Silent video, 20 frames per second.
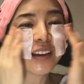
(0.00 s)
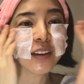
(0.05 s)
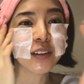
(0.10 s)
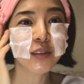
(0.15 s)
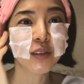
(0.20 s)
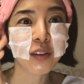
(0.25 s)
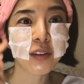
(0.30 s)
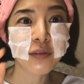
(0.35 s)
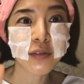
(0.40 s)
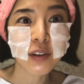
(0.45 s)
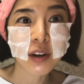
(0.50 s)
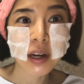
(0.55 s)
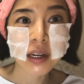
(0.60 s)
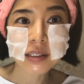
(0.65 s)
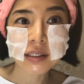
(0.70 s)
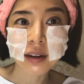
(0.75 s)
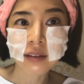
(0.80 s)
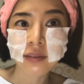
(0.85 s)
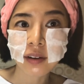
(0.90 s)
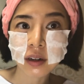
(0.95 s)
So if you
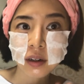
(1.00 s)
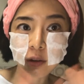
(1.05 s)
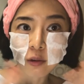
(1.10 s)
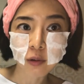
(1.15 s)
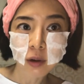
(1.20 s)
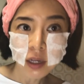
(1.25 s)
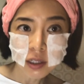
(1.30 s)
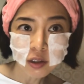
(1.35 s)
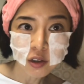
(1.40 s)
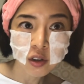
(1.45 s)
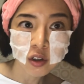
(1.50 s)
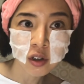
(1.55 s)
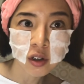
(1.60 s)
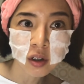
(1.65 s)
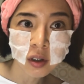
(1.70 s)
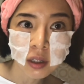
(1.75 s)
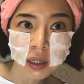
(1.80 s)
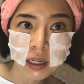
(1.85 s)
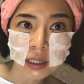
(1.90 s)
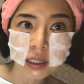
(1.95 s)
guys have any
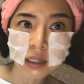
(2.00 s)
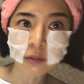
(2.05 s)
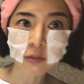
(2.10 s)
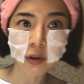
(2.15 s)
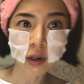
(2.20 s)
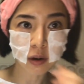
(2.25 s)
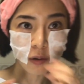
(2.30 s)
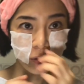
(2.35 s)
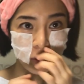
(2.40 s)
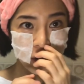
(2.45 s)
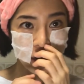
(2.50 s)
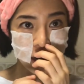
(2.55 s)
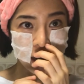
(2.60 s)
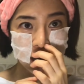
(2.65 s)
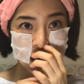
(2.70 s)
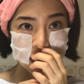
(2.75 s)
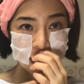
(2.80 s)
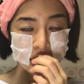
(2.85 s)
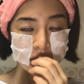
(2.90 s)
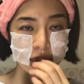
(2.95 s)
question, any
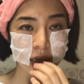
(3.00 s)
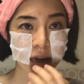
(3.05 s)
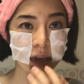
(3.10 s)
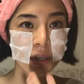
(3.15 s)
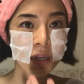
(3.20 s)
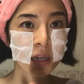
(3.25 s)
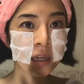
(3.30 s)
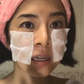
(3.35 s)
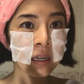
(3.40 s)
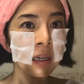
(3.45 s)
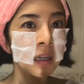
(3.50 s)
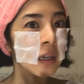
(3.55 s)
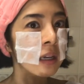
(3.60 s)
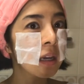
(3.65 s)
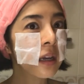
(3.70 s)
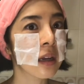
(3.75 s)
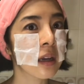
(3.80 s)
requests, any